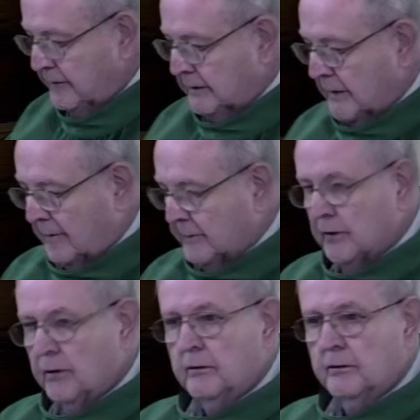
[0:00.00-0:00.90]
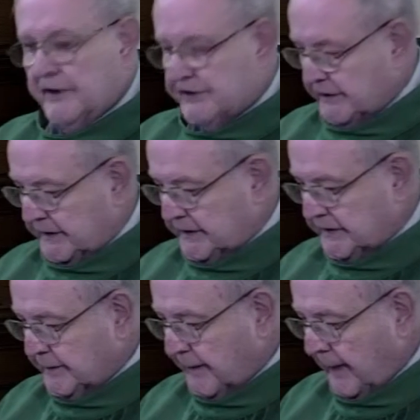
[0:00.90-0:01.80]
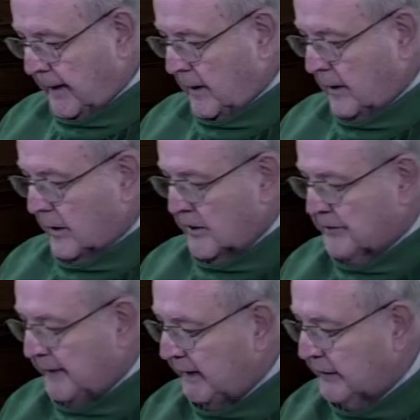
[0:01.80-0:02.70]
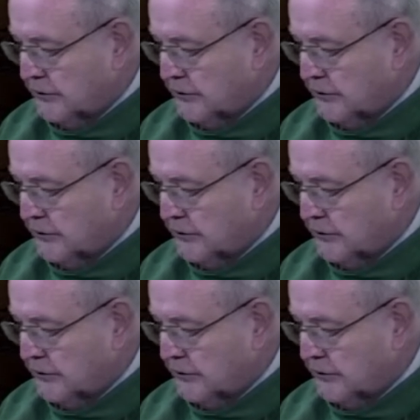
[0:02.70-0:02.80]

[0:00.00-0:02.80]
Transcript: nominal Christians, are spending